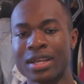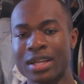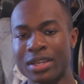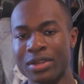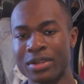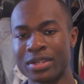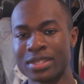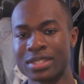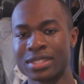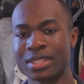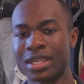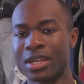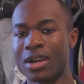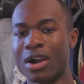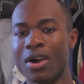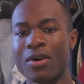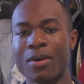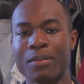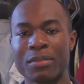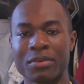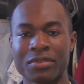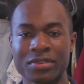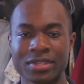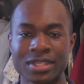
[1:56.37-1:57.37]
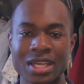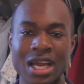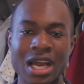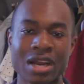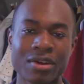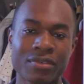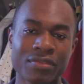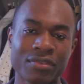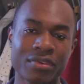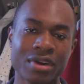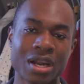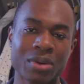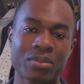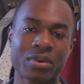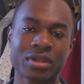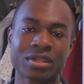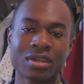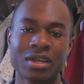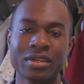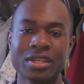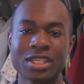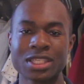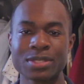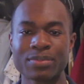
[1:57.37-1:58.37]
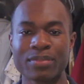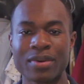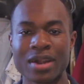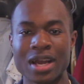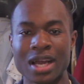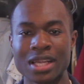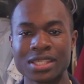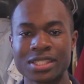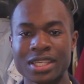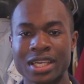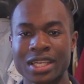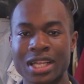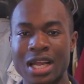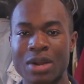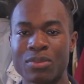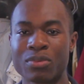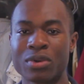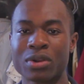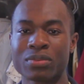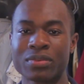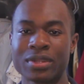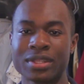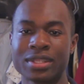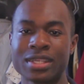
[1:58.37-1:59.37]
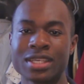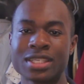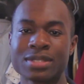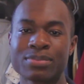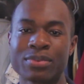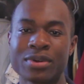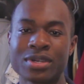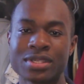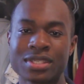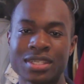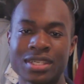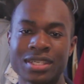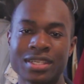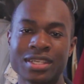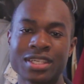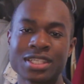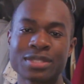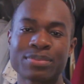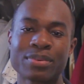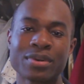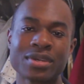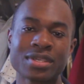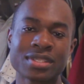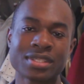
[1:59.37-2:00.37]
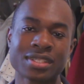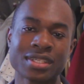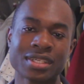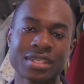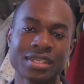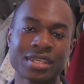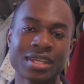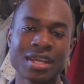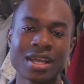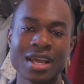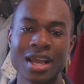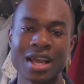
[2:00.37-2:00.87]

You can say, oh, I'm a photographer, I worked on this project, I've worked with this person and this person,